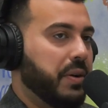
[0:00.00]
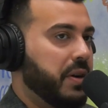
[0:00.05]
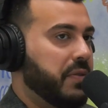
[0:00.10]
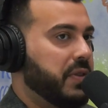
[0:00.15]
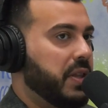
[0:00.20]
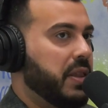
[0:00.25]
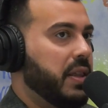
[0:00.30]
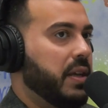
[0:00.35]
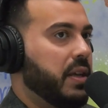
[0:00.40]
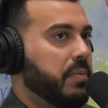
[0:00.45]
Now I
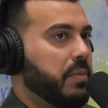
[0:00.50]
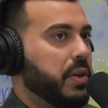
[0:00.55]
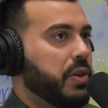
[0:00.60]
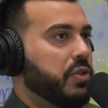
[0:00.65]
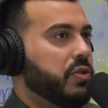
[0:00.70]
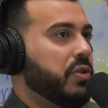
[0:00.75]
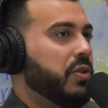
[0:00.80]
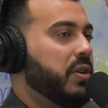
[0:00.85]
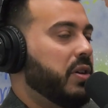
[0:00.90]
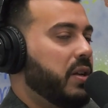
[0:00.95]
don't have to think about
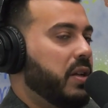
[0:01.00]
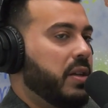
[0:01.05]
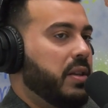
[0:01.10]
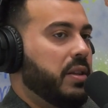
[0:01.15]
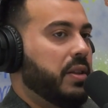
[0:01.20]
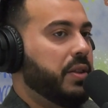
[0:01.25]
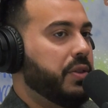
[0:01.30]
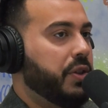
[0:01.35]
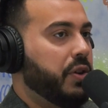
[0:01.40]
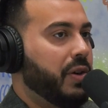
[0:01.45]
it. So
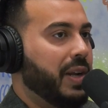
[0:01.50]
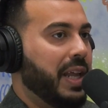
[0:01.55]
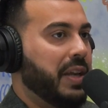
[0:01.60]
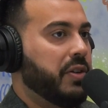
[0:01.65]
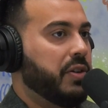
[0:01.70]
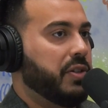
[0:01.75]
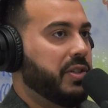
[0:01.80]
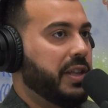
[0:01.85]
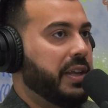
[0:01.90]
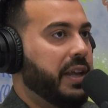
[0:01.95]
they're
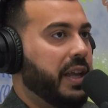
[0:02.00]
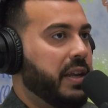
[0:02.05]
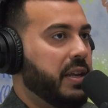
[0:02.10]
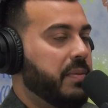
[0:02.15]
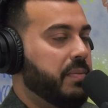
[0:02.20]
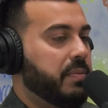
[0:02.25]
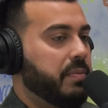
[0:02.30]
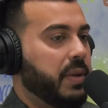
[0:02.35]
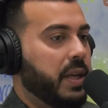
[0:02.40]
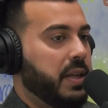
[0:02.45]
lenders like
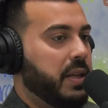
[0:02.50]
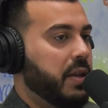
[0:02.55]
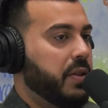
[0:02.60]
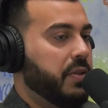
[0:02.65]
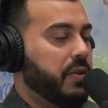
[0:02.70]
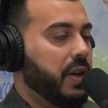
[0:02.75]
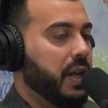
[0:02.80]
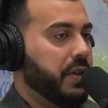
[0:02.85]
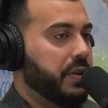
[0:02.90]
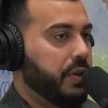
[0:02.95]
any
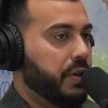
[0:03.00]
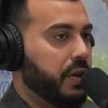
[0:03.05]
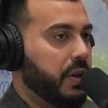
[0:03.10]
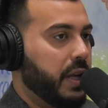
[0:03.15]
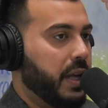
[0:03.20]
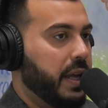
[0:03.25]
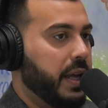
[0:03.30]
other lender,